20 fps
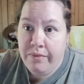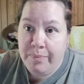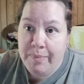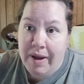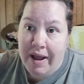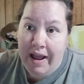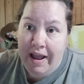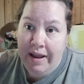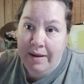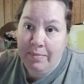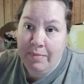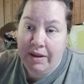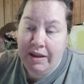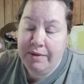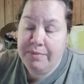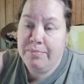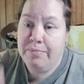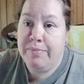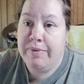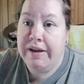behind
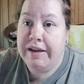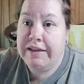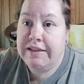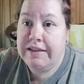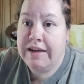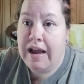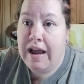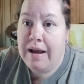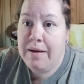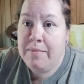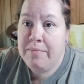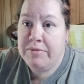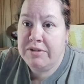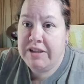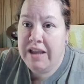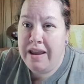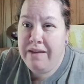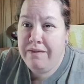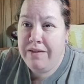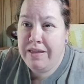me, but I'm
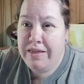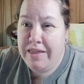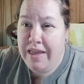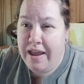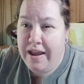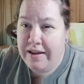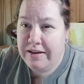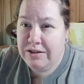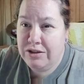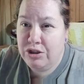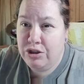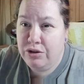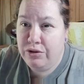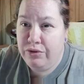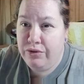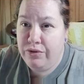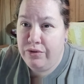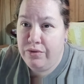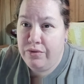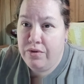saving that
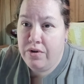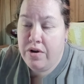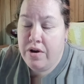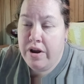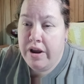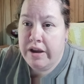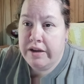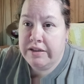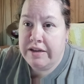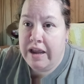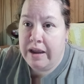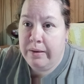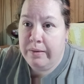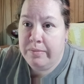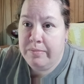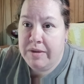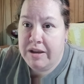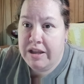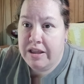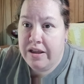to take
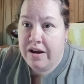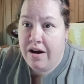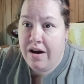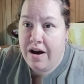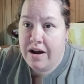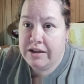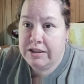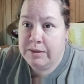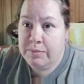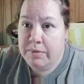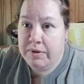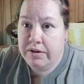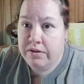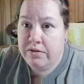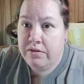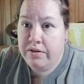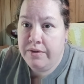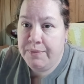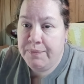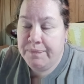with me to the
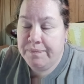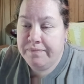hospital.